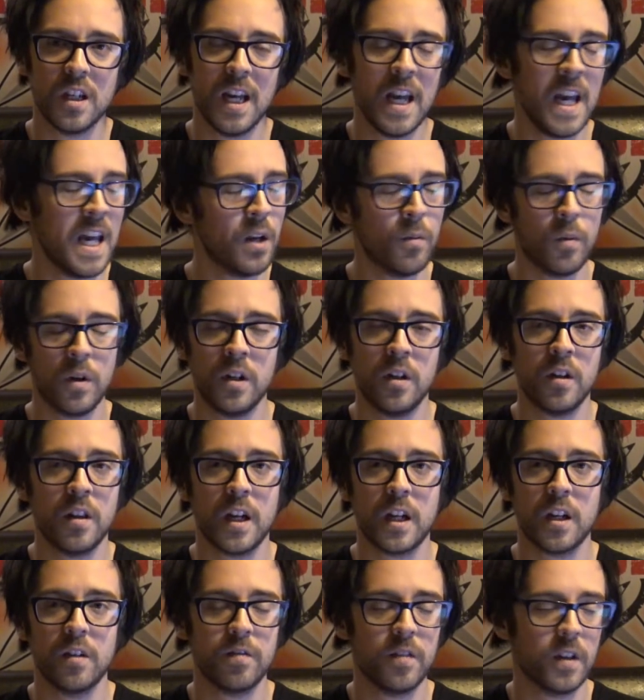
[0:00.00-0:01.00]
anywhere near
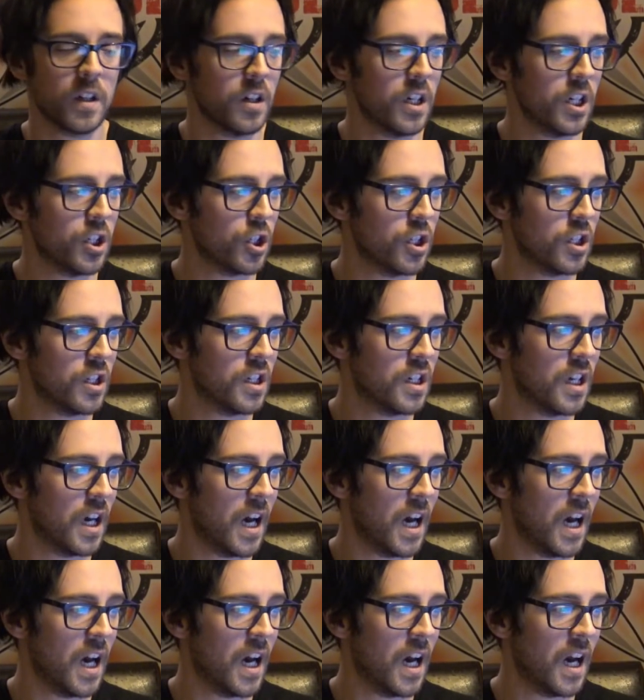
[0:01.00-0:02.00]
that configuration,
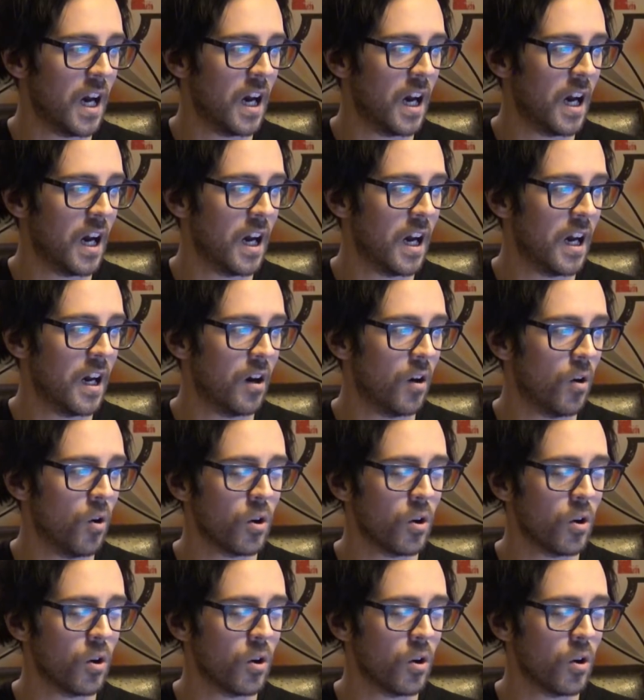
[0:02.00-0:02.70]
uh,